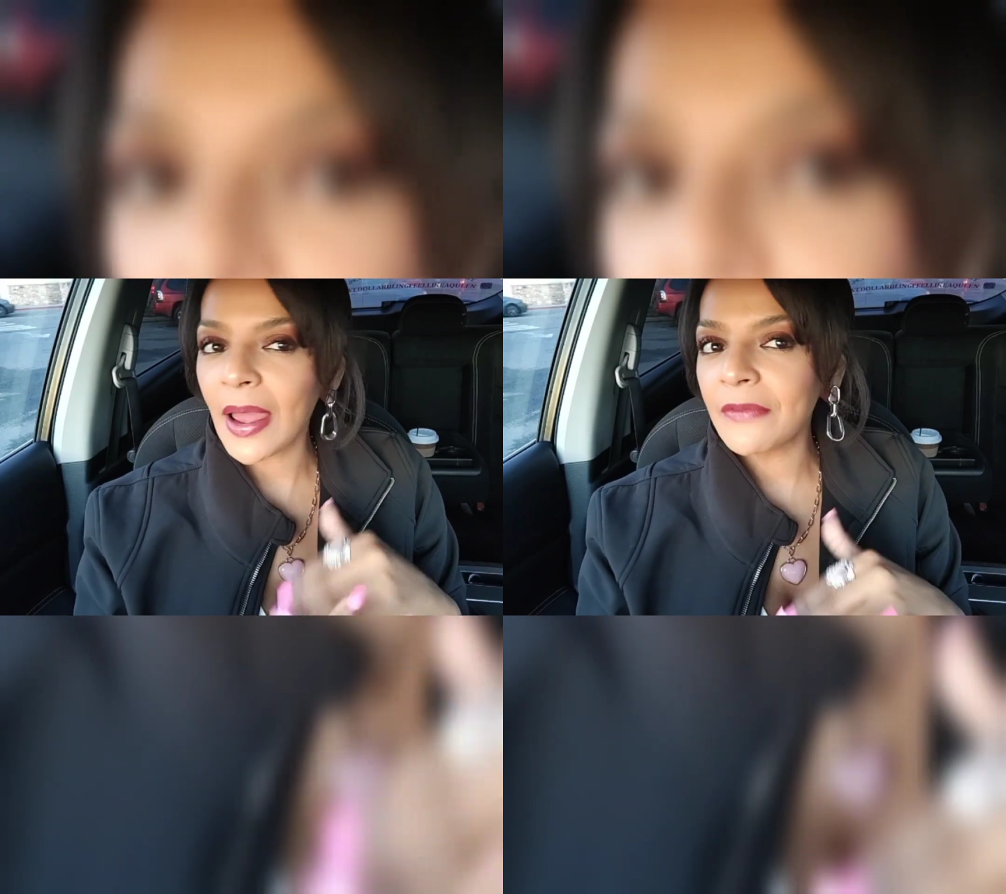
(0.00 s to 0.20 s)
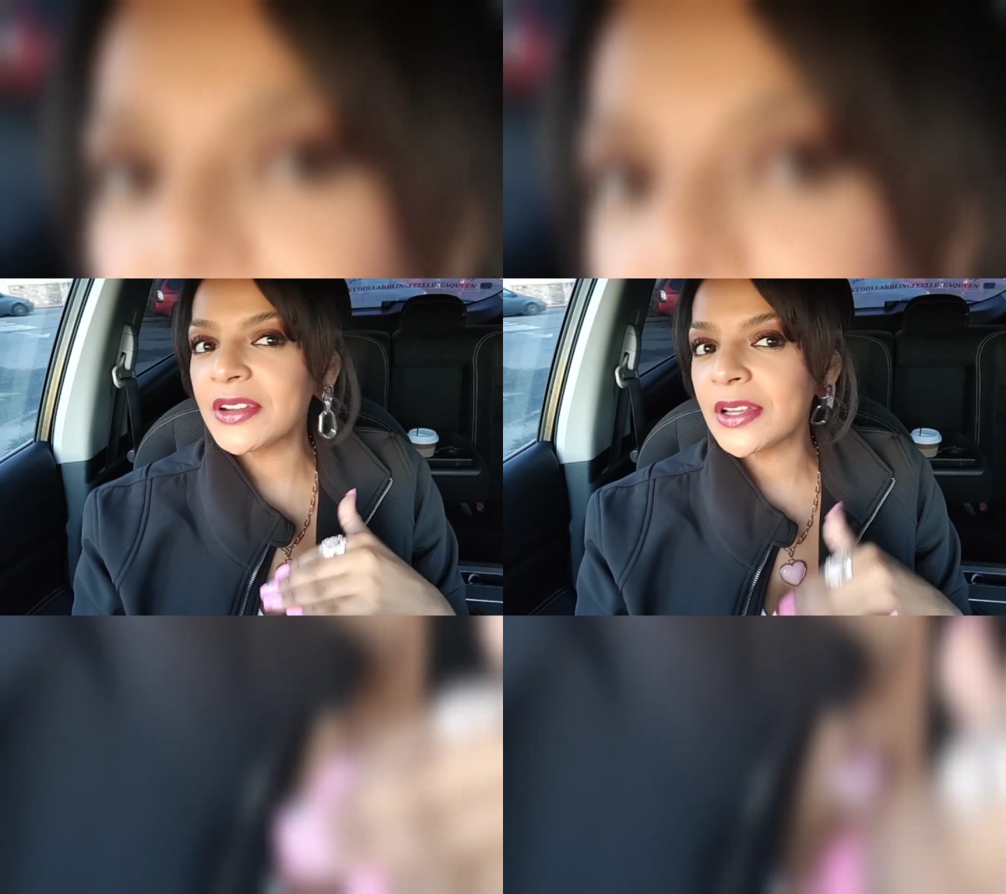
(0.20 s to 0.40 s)

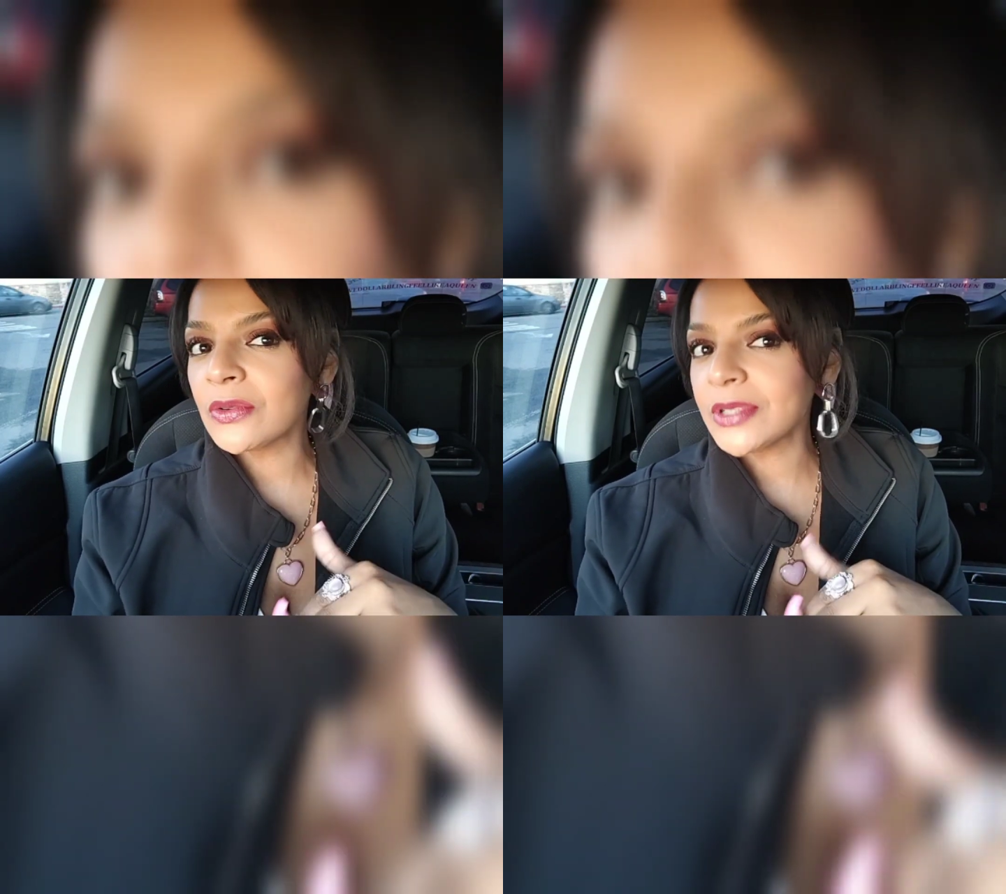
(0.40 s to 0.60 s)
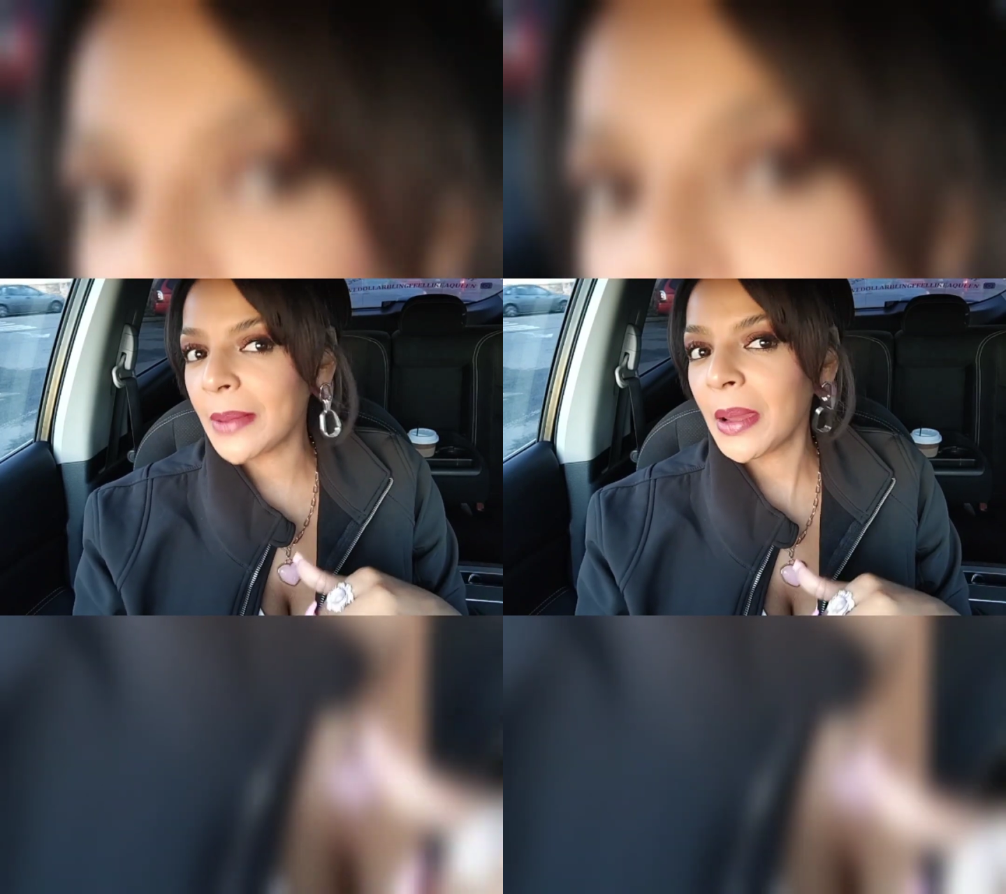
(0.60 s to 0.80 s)
every single
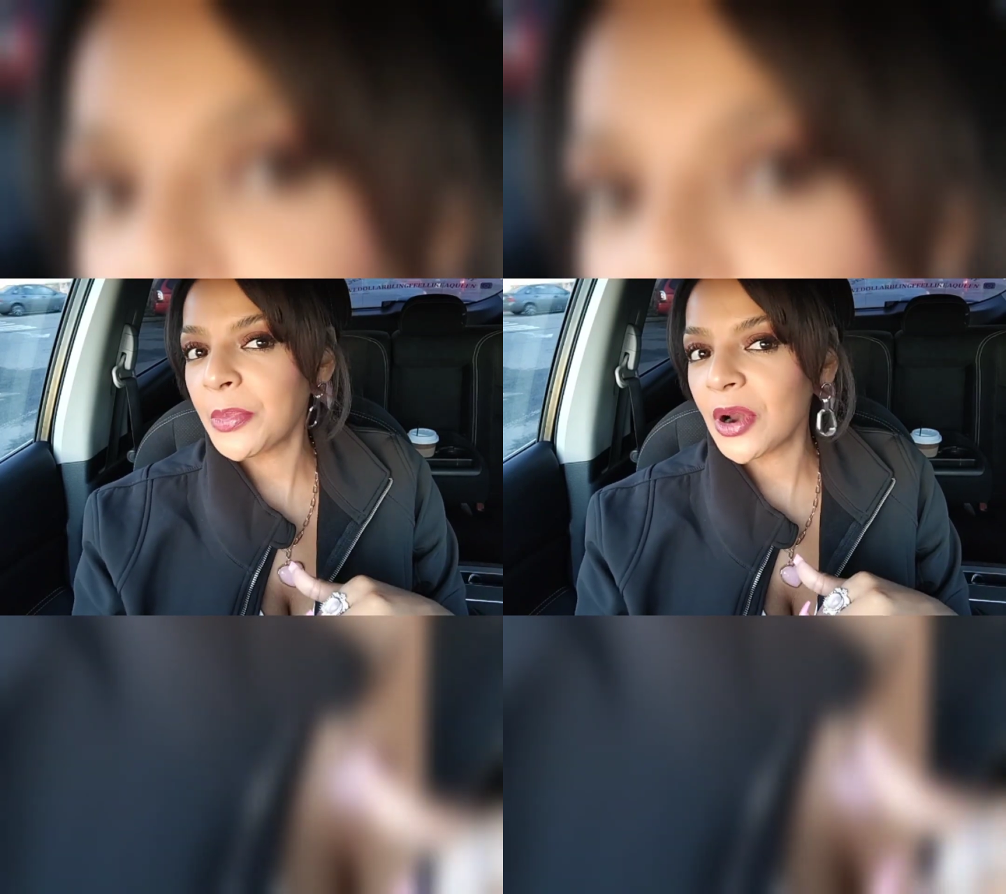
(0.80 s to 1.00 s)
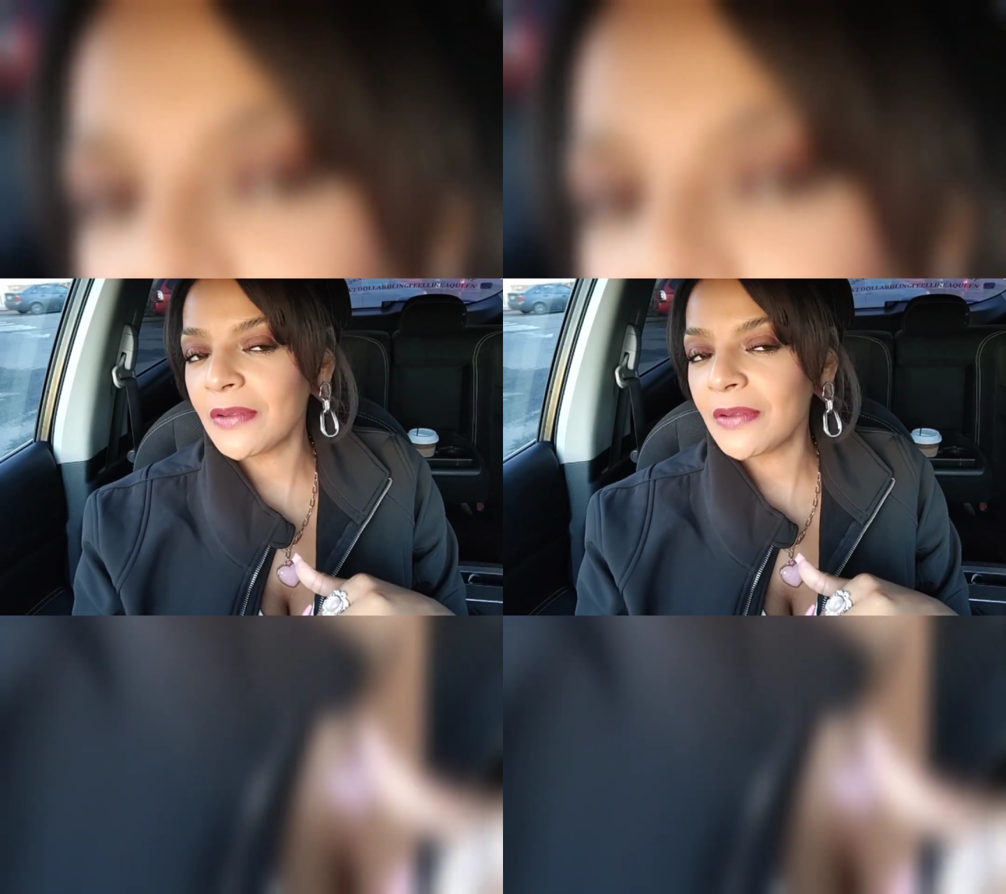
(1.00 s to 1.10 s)
time I put